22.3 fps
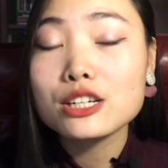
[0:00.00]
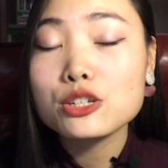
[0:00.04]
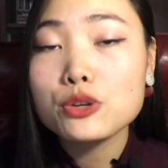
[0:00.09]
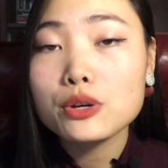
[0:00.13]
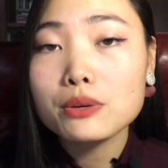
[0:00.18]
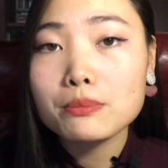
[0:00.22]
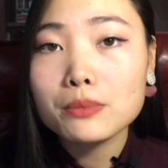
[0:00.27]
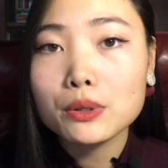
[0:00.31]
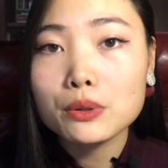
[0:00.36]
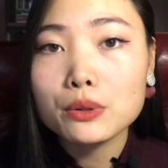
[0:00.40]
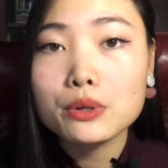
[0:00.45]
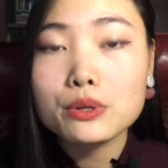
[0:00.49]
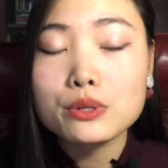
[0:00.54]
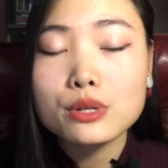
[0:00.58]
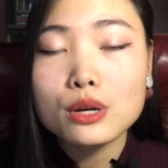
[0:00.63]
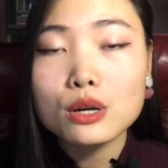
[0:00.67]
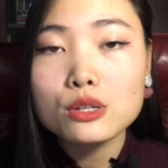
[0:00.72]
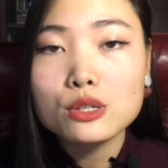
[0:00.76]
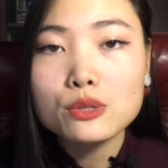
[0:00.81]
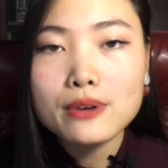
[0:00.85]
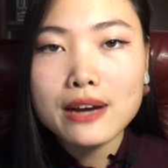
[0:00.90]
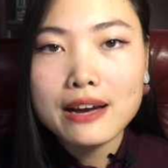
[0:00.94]
Electric
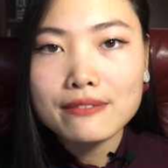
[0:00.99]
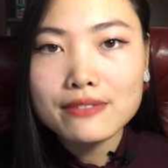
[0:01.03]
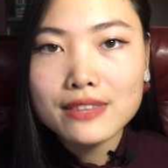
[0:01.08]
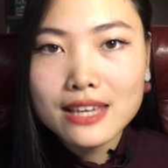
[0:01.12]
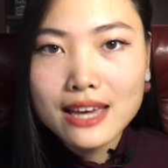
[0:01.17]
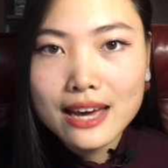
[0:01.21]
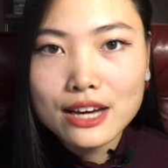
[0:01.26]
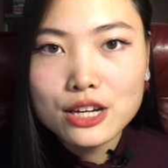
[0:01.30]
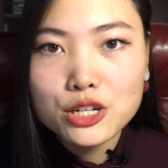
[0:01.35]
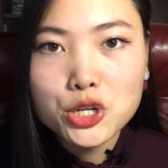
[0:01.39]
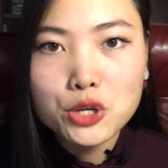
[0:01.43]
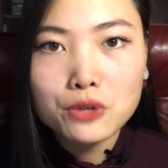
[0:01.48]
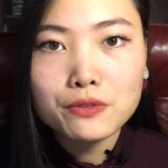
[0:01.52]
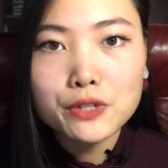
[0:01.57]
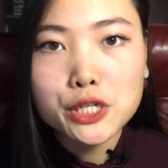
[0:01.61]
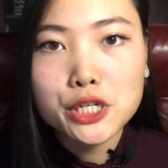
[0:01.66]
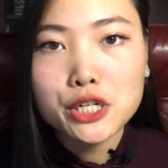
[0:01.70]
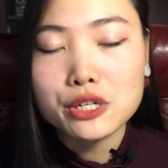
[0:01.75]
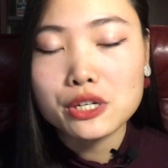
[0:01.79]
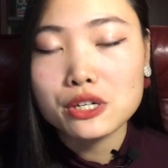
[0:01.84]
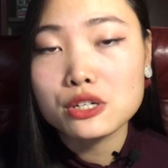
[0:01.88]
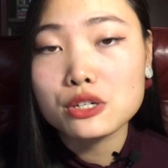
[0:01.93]
motors also have the edge
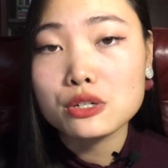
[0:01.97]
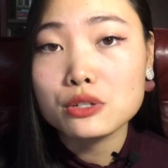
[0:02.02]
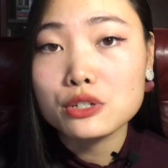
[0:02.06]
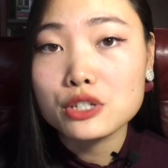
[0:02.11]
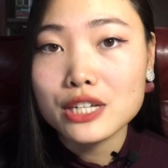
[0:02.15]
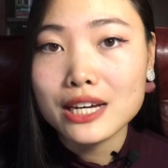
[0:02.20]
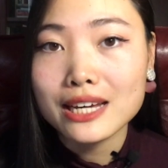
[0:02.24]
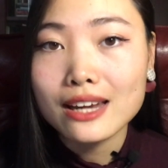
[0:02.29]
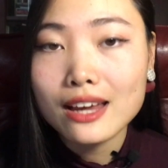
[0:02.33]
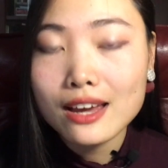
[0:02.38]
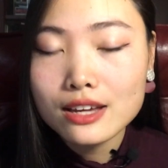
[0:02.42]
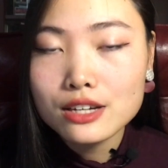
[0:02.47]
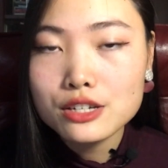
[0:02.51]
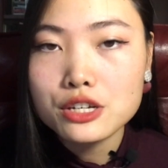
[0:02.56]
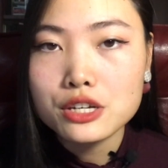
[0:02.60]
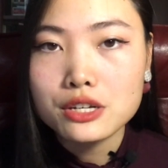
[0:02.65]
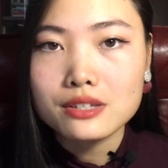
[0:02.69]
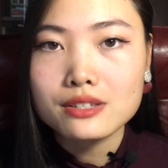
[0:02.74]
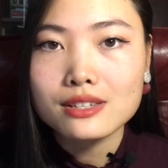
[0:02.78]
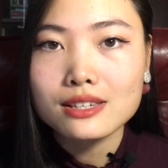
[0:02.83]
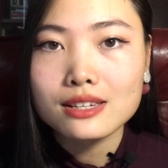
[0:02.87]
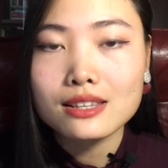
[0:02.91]
over traditional jet
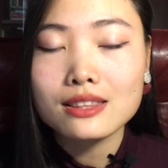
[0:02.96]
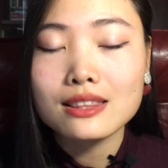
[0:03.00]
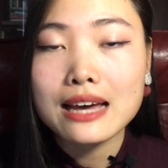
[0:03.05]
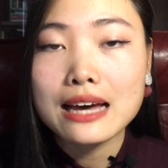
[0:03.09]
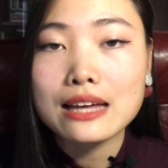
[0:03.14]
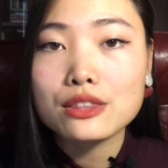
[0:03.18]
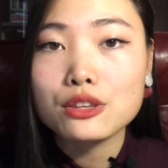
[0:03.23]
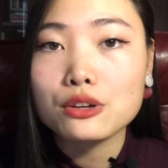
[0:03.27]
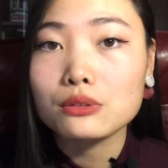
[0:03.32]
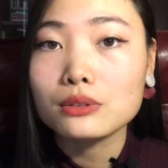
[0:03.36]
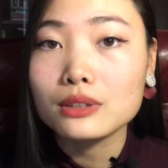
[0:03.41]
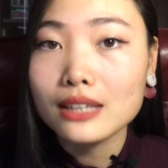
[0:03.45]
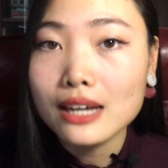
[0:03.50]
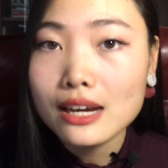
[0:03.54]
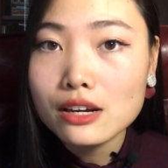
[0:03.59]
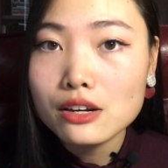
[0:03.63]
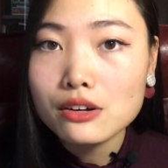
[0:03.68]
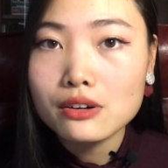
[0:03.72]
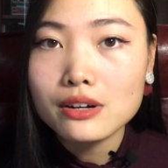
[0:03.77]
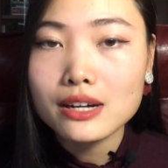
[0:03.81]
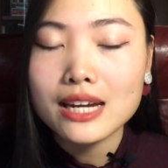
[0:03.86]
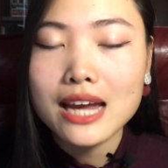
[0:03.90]
engines in that they're
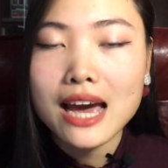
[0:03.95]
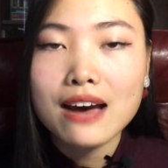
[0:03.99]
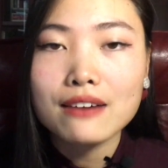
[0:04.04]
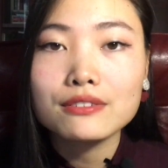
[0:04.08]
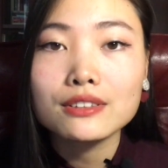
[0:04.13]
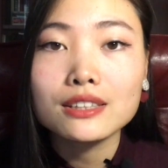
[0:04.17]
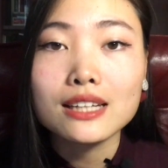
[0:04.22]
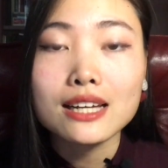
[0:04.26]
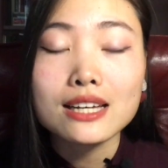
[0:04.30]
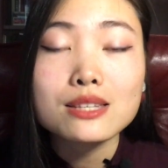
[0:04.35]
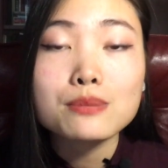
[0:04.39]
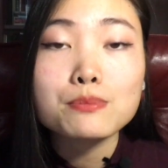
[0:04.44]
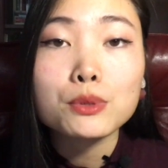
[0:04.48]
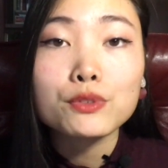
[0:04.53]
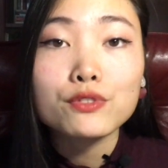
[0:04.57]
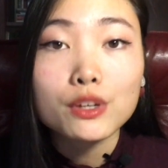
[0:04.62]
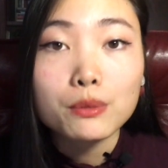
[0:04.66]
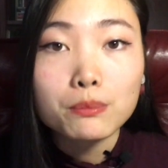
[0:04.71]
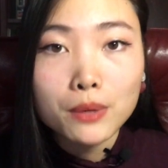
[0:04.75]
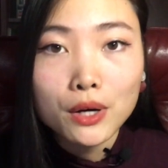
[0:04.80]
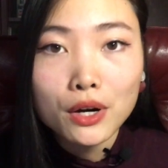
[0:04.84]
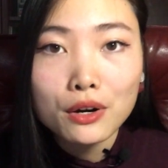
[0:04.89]
lighter and have
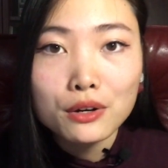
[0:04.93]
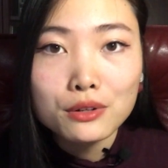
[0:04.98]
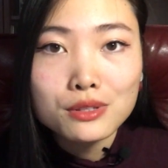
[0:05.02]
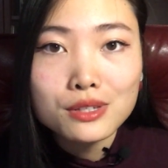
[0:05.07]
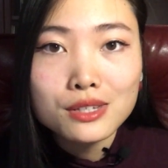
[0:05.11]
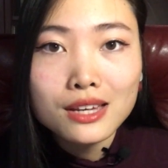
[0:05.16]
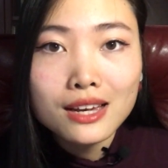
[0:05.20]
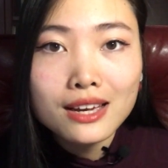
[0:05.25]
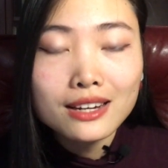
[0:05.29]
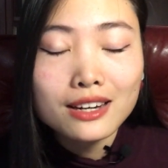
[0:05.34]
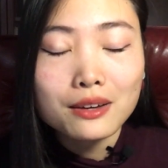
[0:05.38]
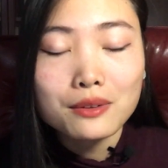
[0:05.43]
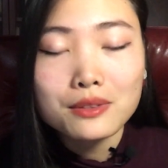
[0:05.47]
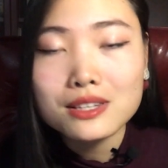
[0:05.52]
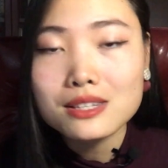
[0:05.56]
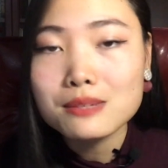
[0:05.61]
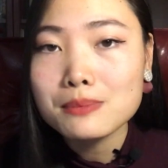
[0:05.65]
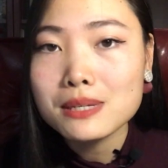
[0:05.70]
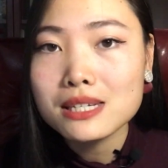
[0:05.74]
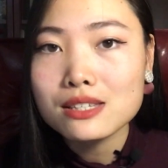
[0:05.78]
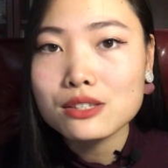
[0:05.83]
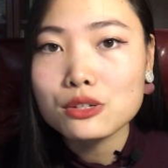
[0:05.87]
less moving parts.
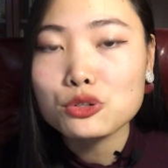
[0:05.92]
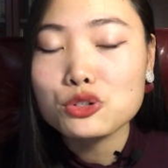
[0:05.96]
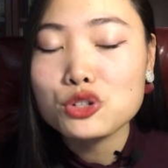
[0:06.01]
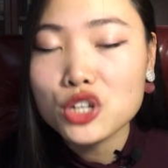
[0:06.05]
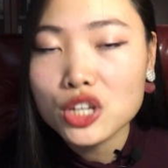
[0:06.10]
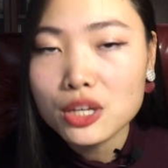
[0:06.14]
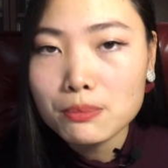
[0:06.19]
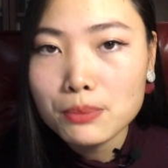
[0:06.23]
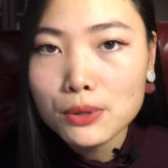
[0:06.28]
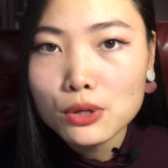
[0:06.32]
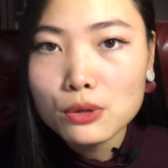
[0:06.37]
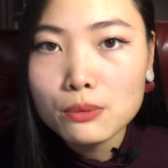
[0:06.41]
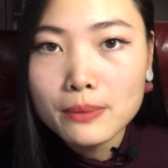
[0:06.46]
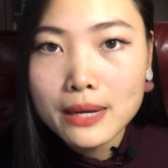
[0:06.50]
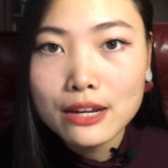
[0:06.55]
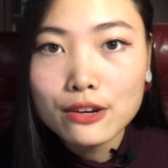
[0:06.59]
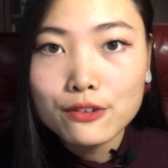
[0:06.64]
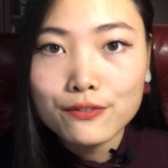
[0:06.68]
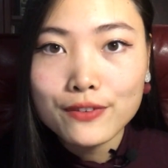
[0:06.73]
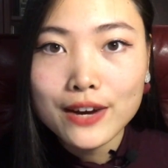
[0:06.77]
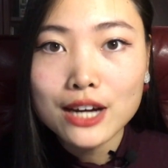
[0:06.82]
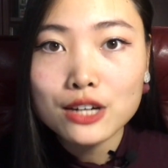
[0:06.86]
Now this means they're cheaper
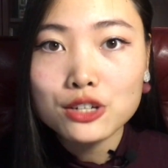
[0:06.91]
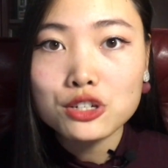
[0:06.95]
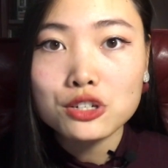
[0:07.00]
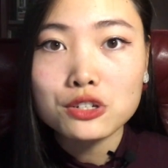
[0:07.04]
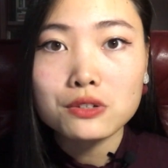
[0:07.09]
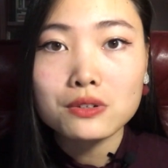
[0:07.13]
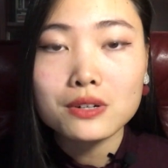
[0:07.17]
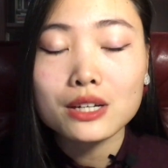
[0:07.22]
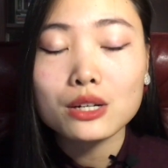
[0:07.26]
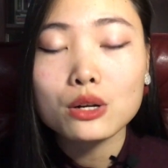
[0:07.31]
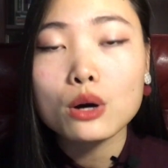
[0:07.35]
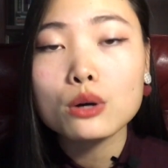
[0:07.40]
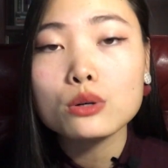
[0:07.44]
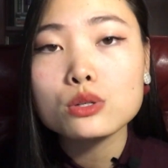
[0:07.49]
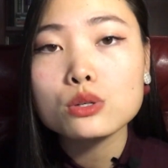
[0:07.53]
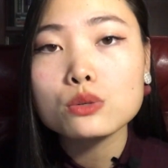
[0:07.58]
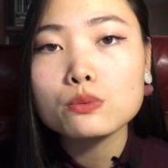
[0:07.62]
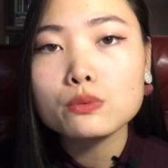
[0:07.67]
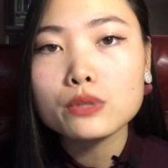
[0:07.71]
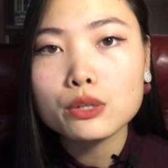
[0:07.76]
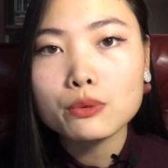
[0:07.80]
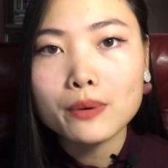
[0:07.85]
to manufacture and
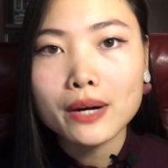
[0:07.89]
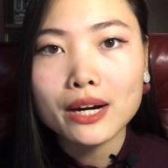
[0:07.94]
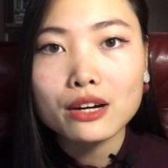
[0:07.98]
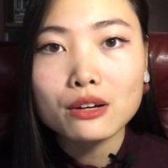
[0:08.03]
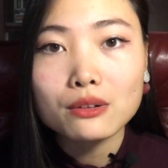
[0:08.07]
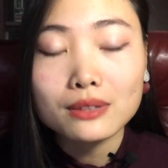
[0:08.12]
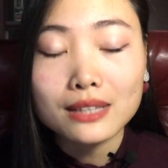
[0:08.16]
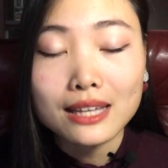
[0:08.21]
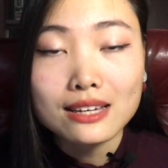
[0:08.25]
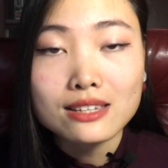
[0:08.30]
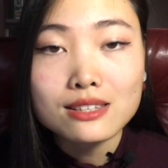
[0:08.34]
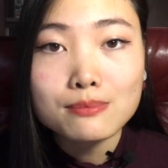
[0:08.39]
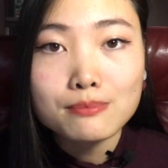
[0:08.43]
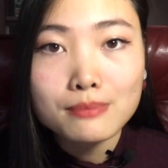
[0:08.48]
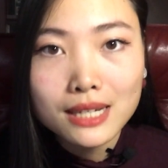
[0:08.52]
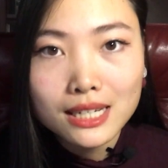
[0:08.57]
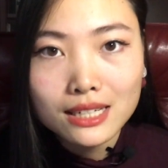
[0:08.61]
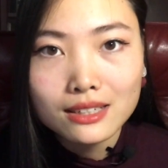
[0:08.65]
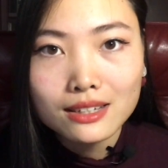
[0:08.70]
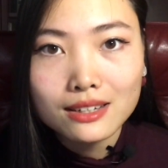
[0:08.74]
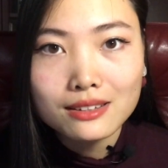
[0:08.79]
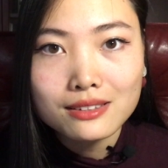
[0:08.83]
also require
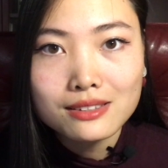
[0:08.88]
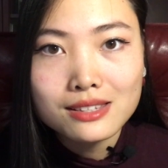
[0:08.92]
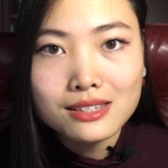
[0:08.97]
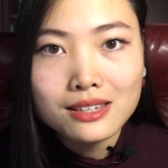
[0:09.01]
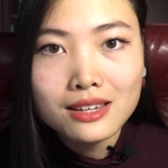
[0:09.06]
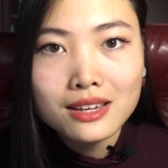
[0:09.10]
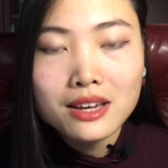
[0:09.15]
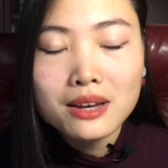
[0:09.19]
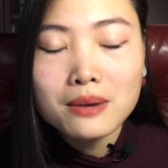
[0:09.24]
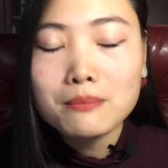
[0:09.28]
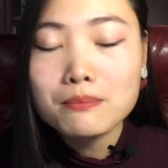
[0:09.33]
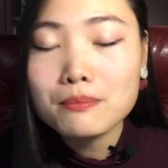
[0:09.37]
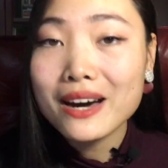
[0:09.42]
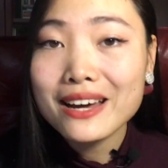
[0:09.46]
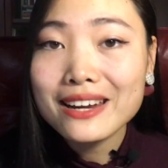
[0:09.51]
less maintenance.